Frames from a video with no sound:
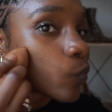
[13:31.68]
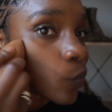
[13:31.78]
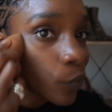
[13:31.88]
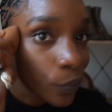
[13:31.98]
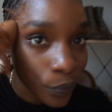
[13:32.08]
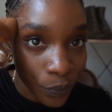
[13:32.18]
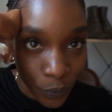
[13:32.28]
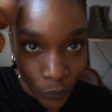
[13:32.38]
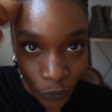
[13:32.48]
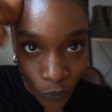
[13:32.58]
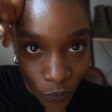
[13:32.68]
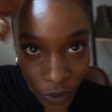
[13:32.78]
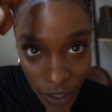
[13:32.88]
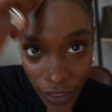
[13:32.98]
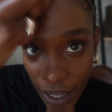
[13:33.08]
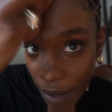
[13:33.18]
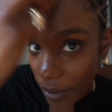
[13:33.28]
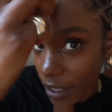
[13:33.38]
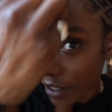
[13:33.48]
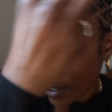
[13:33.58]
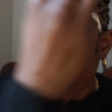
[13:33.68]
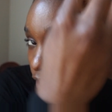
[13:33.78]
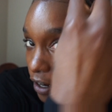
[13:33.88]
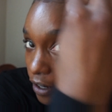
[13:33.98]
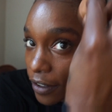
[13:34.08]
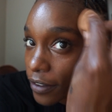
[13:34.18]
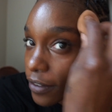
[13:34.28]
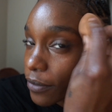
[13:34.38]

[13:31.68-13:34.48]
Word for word: hmm i think i blended her